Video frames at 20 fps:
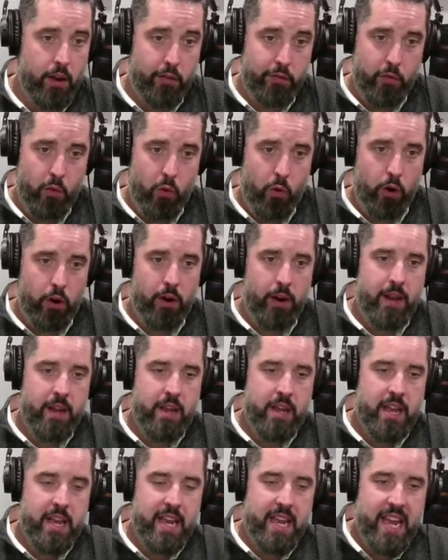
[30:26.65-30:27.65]
Therefore,
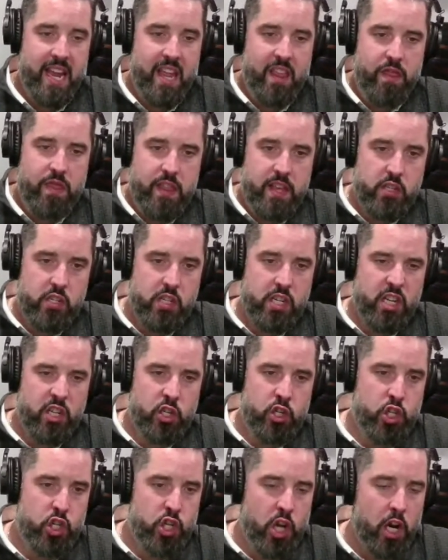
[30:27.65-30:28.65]
in this
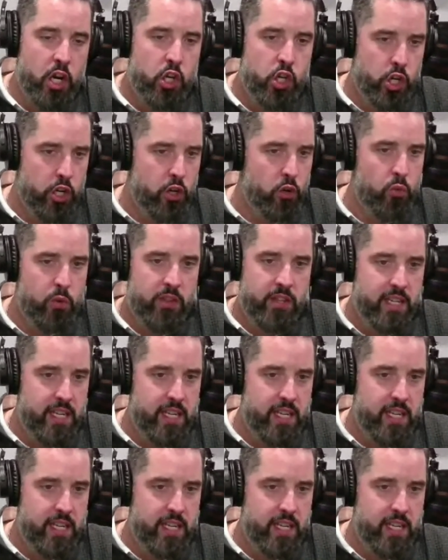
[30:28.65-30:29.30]
conjunction